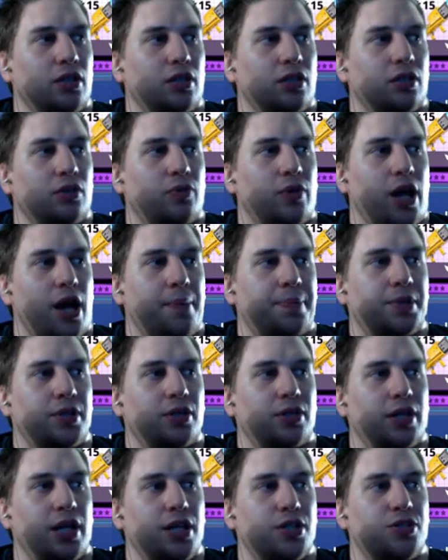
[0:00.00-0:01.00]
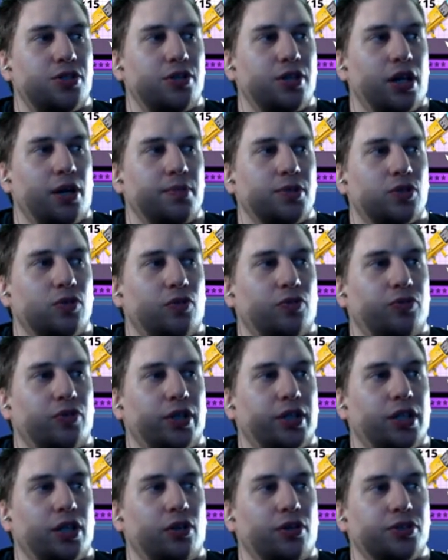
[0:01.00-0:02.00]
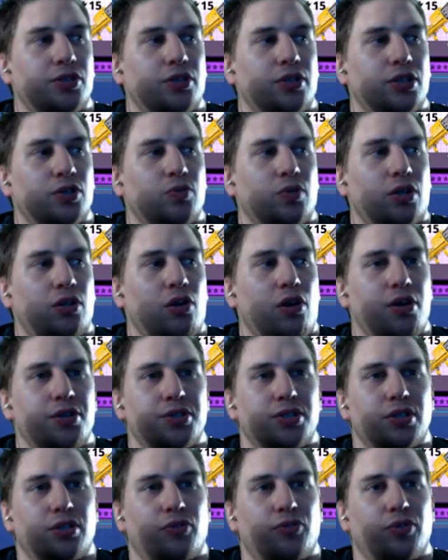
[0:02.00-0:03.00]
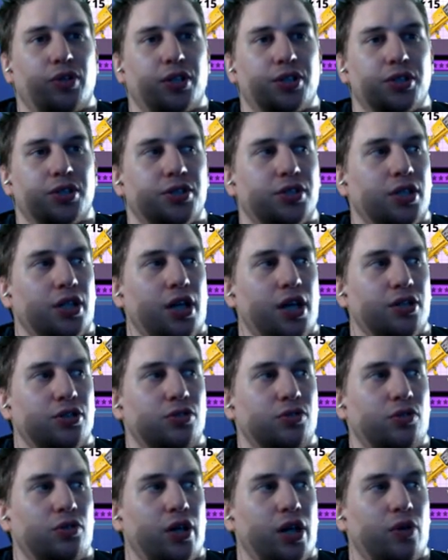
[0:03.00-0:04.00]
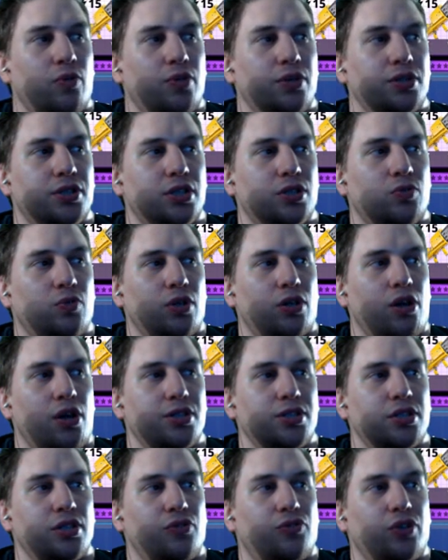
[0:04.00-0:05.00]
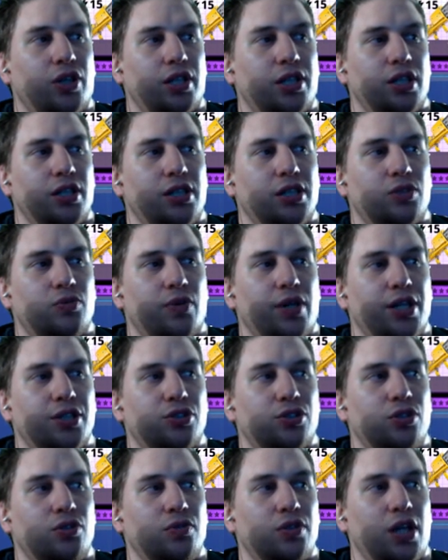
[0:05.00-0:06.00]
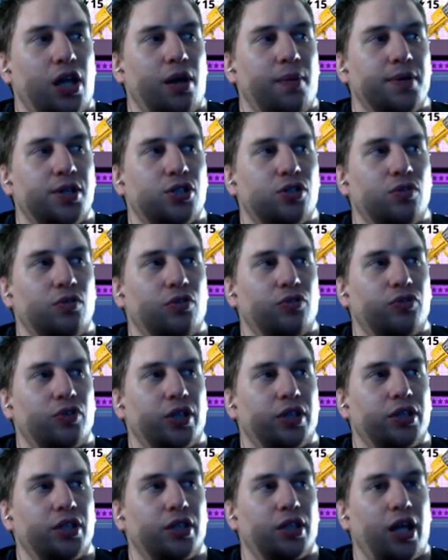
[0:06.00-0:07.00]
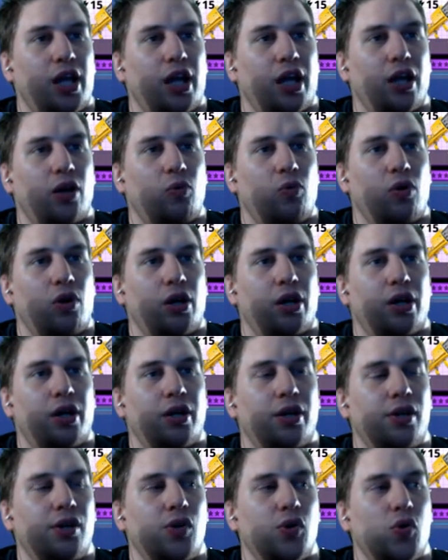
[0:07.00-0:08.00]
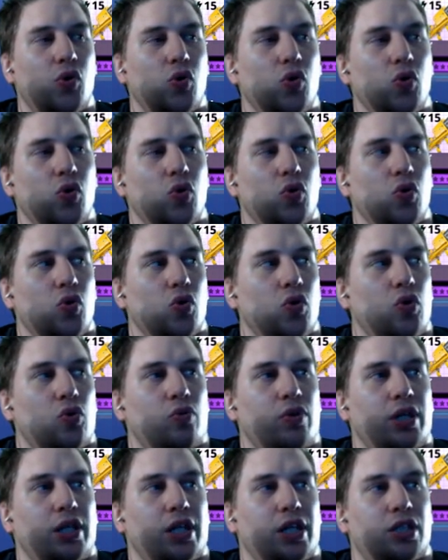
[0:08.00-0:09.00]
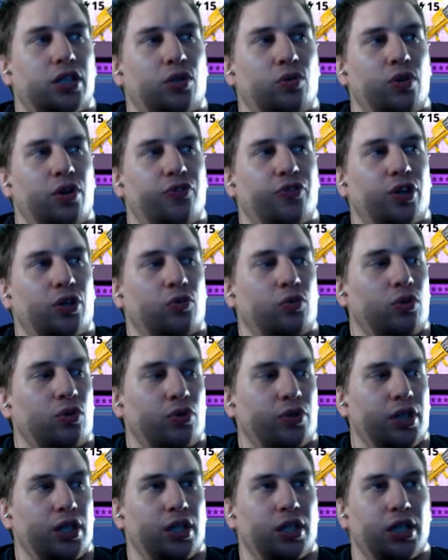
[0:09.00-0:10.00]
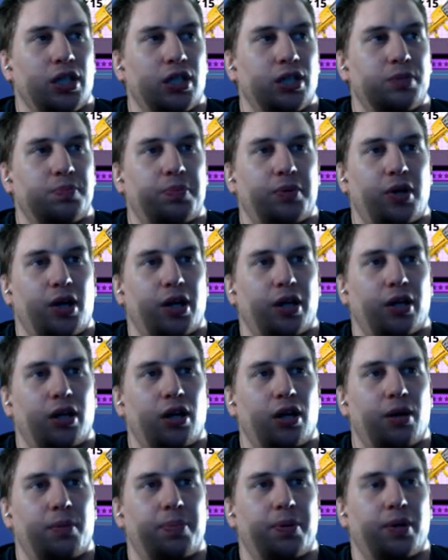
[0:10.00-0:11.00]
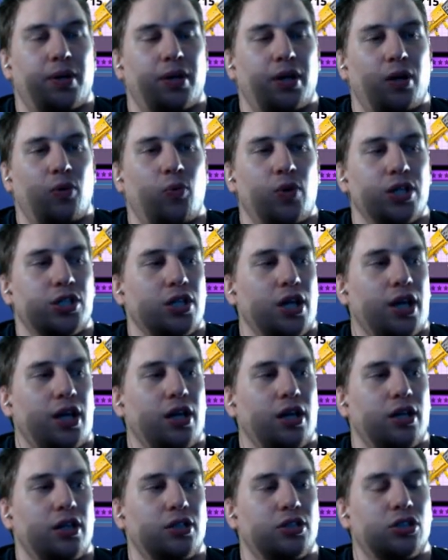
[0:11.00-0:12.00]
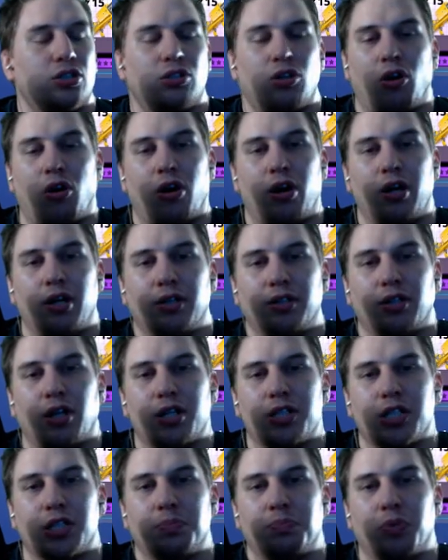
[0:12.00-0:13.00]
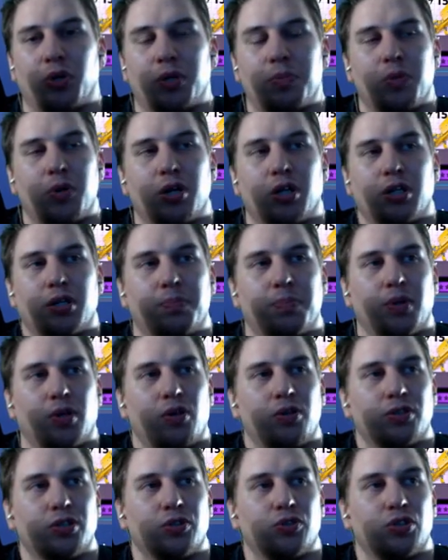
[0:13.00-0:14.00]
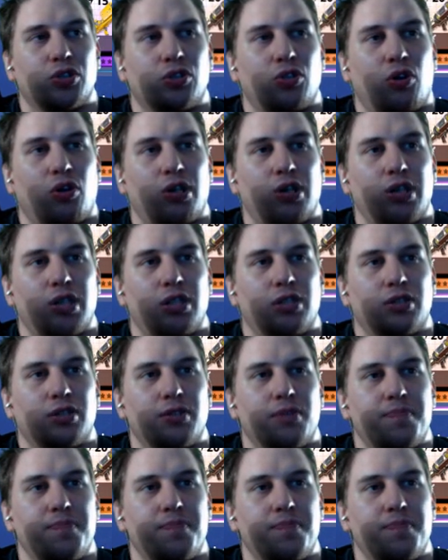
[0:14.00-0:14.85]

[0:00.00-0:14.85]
Raptor, nature, damage to afflicted. Also, this one causes affliction. See, I got 2 great ones. This one causes afflicted. This one has 2 damage to afflicted and water. Really a terrific roll that needs brought up. I wish I could star, not just bookmark, but also star these.